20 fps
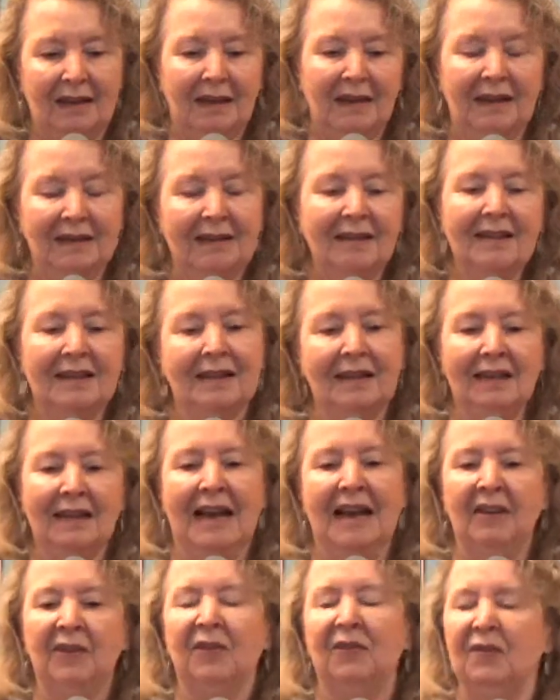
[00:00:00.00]
until the
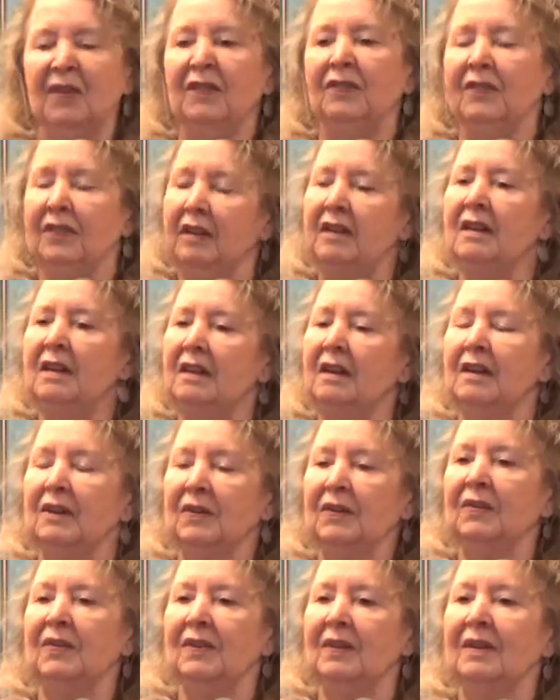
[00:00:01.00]
last 50
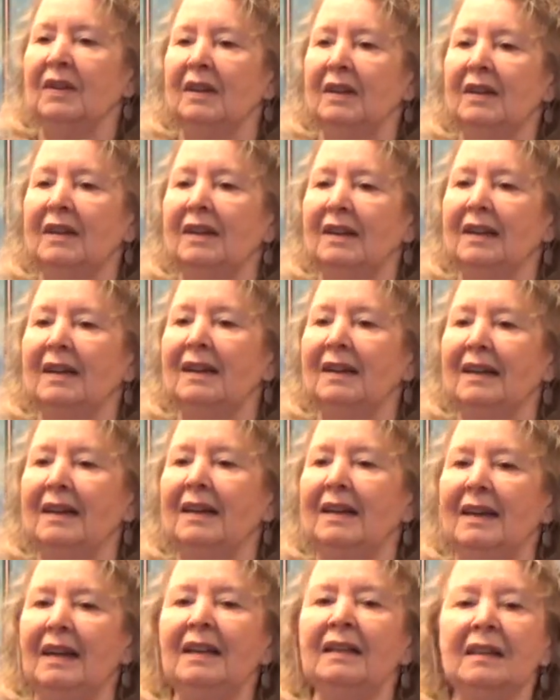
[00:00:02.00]
years.
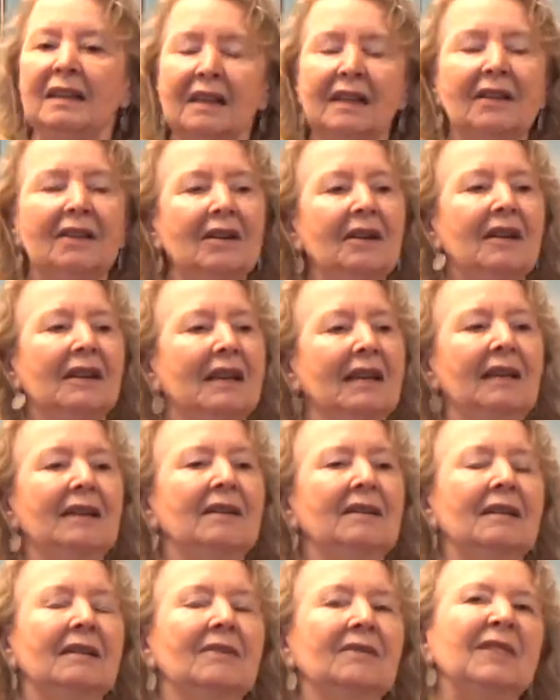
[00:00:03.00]
Literally,
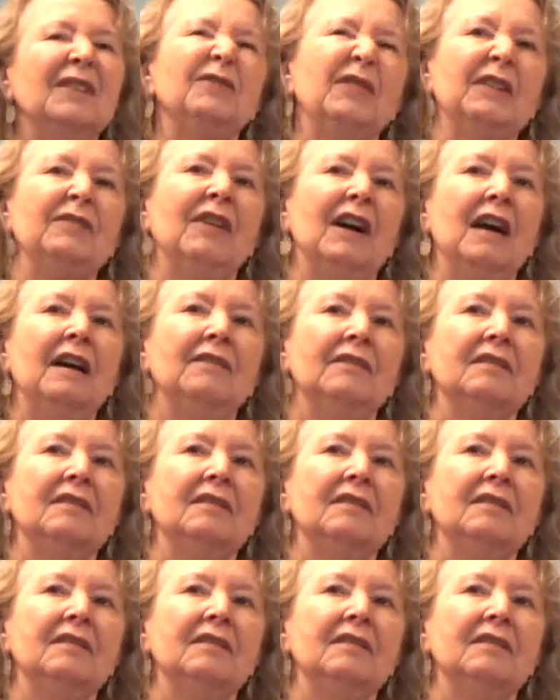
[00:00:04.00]
55.